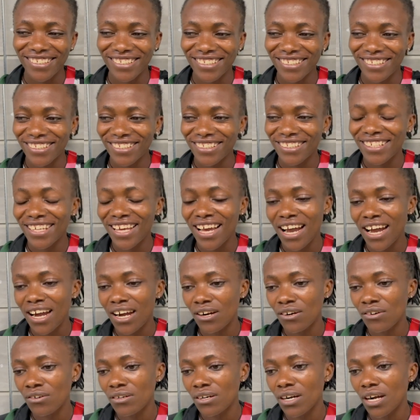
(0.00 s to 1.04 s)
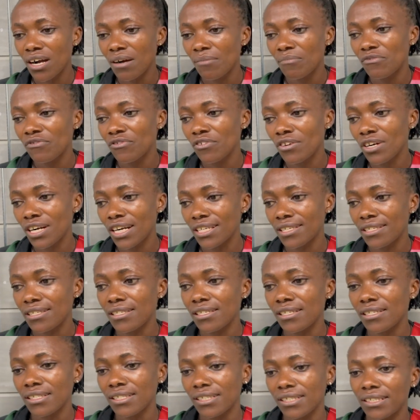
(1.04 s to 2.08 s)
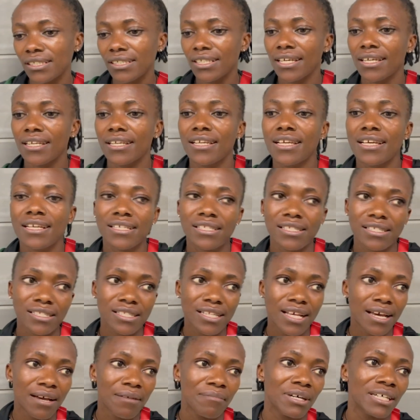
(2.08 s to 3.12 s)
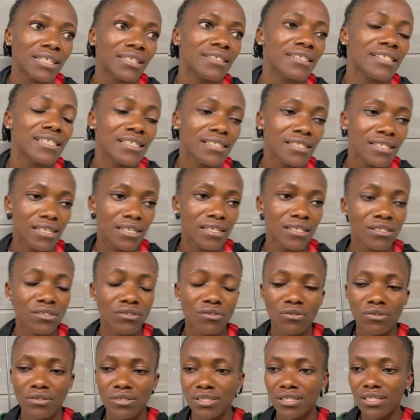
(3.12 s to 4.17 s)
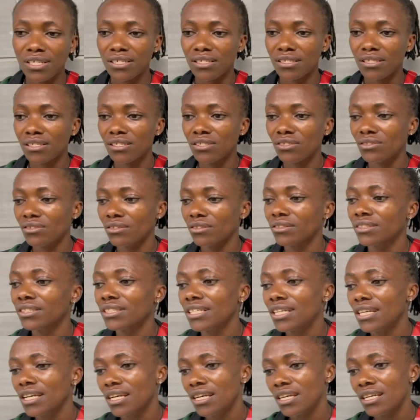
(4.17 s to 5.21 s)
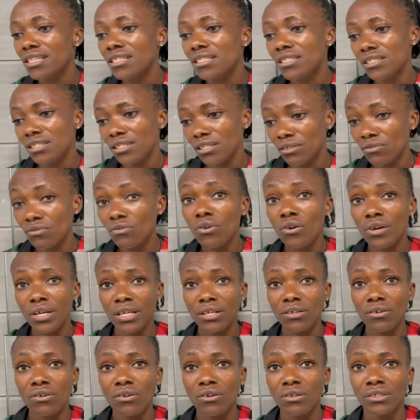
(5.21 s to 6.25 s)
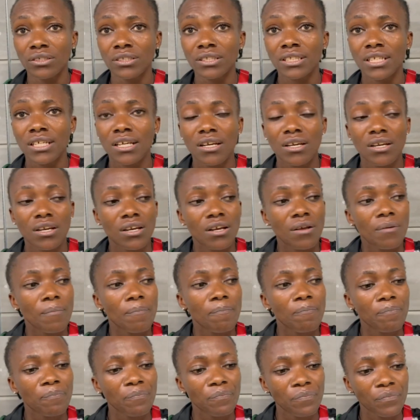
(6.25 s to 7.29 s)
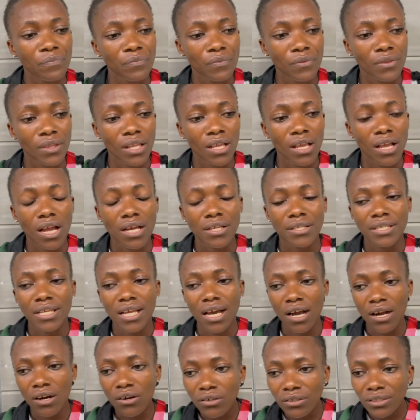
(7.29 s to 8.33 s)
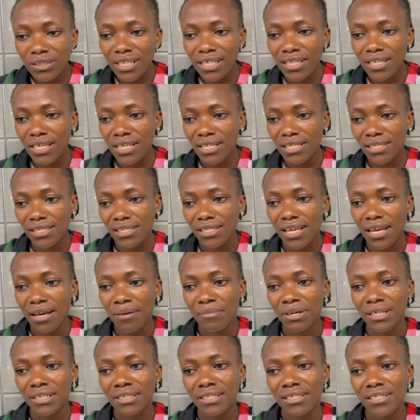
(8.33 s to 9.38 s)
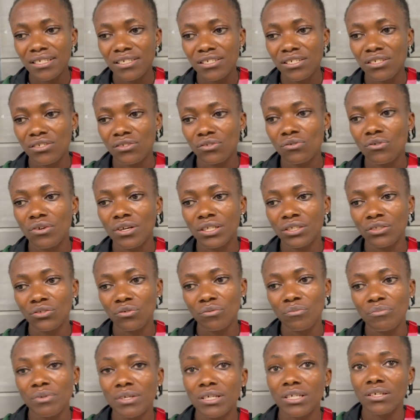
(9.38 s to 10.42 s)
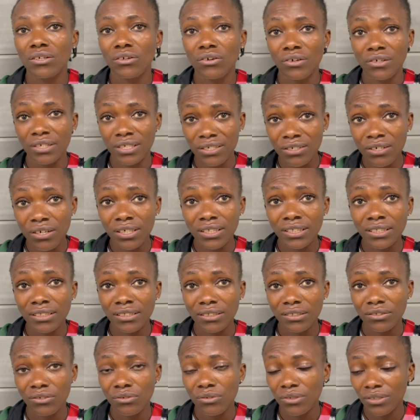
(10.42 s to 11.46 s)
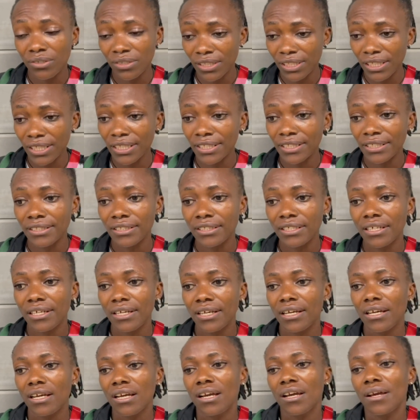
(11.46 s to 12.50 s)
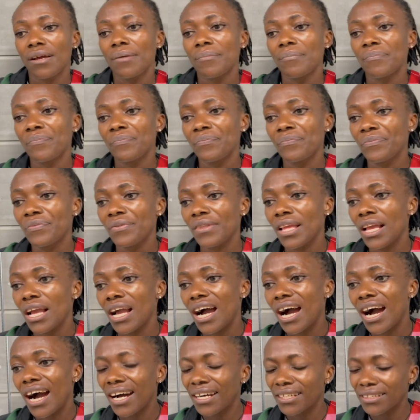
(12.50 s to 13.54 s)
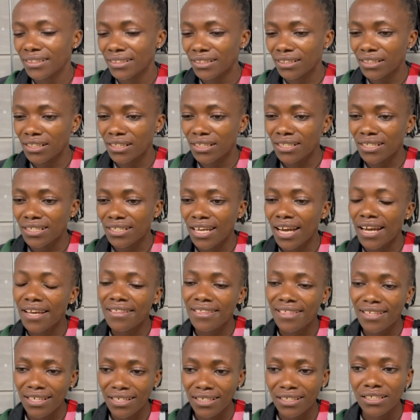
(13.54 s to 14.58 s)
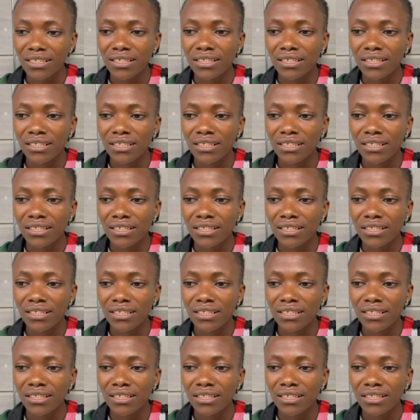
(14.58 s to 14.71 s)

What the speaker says: Now I'm focusing the next Diamond Leagues because the season is still going on. Now the next Diamond League is going to be Oregon, Eugene, and I think